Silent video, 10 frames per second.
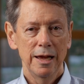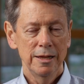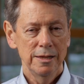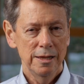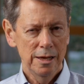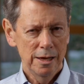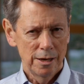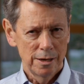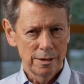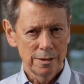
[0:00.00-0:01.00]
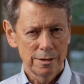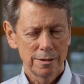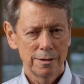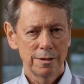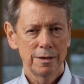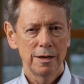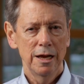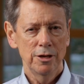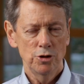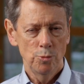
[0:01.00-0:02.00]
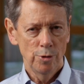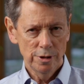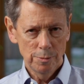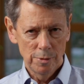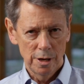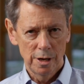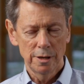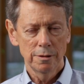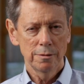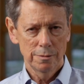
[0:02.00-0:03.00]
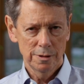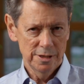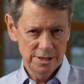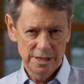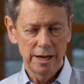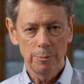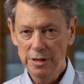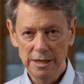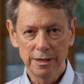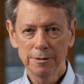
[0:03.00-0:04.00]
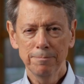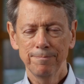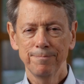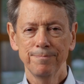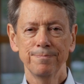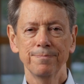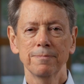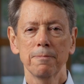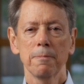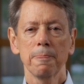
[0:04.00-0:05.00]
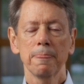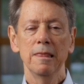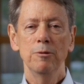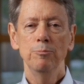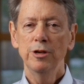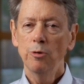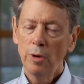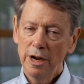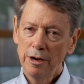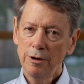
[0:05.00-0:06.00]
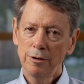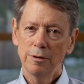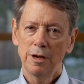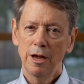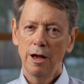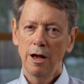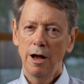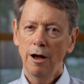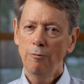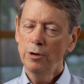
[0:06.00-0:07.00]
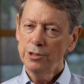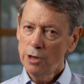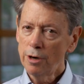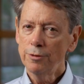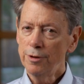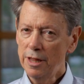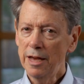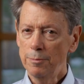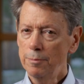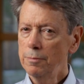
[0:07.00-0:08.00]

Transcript: And then, as you bring to mind, let's say a being, be aware of what's hard for that